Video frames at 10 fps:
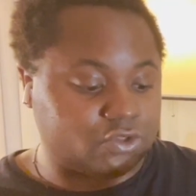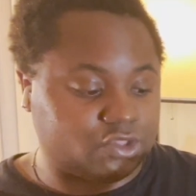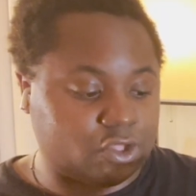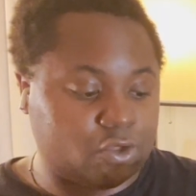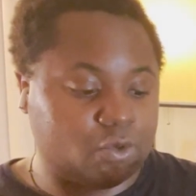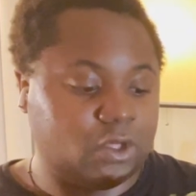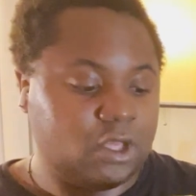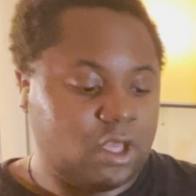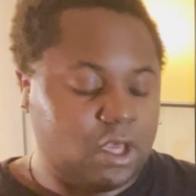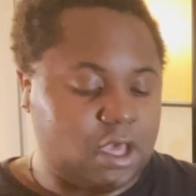So,
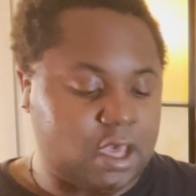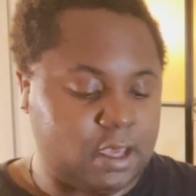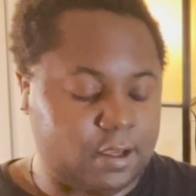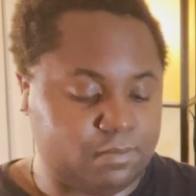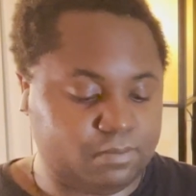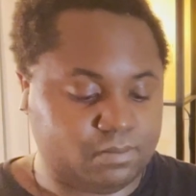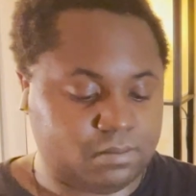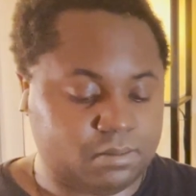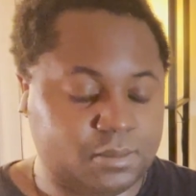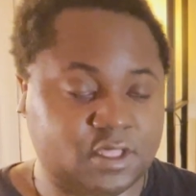
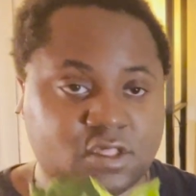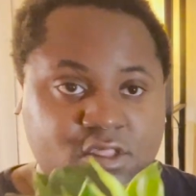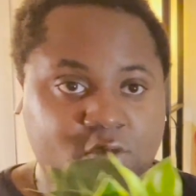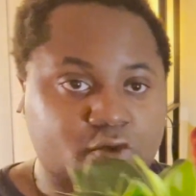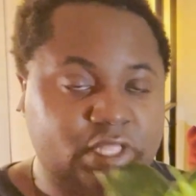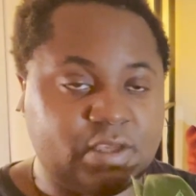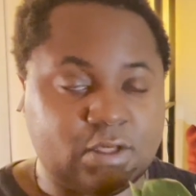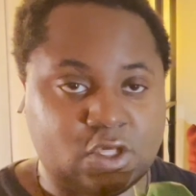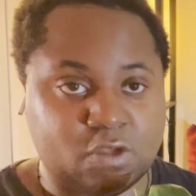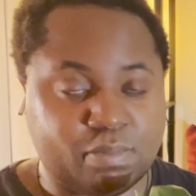this is a really
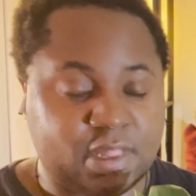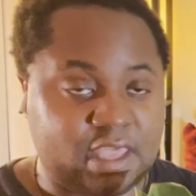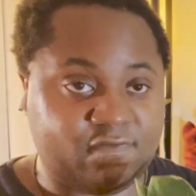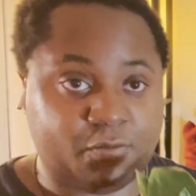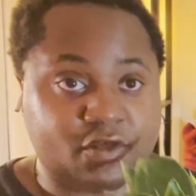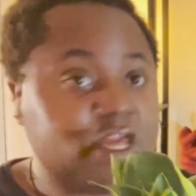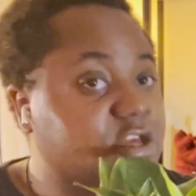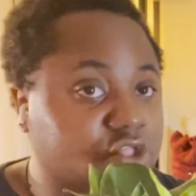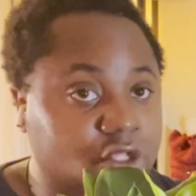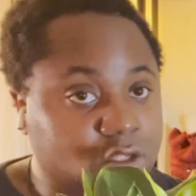good plant for
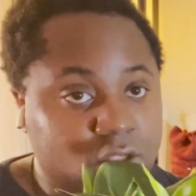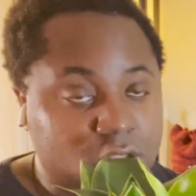protection.